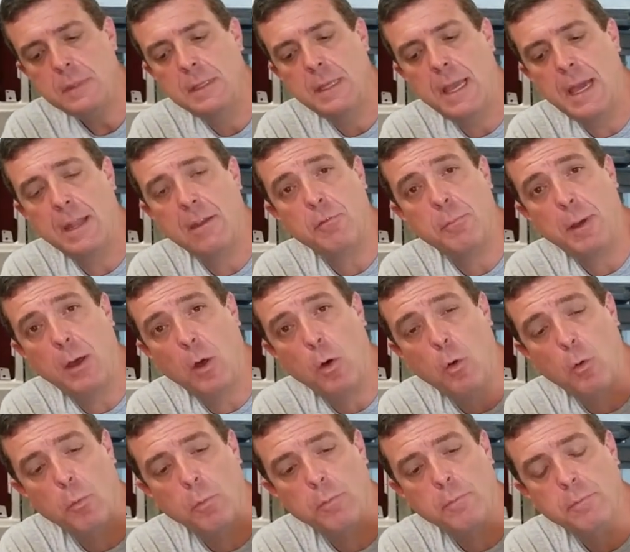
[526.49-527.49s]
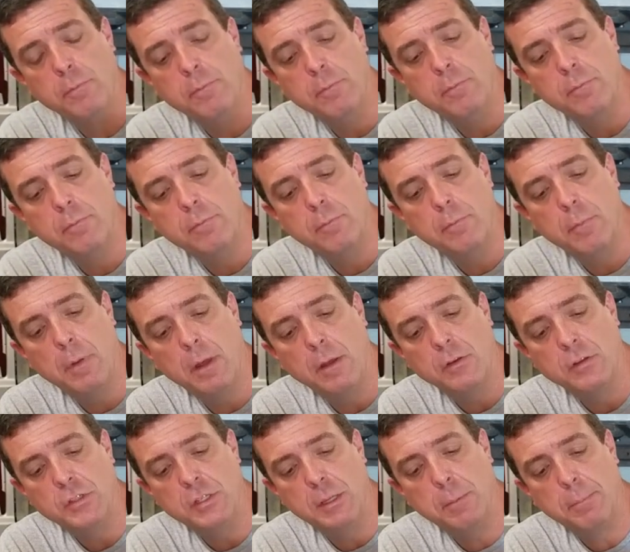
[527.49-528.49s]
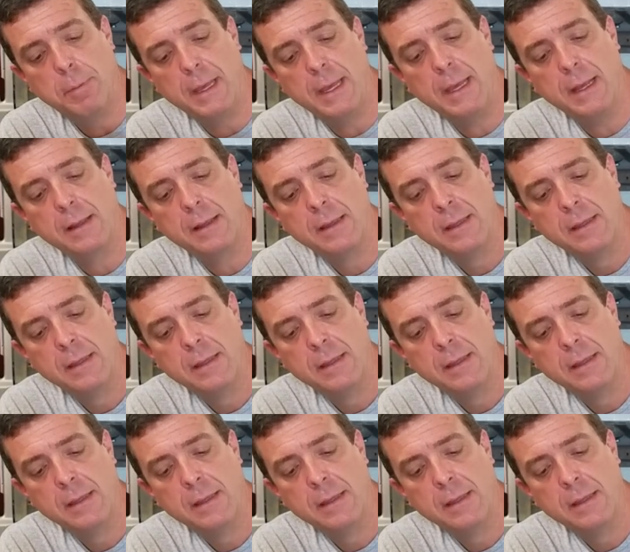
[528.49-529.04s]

out of my old shim pack.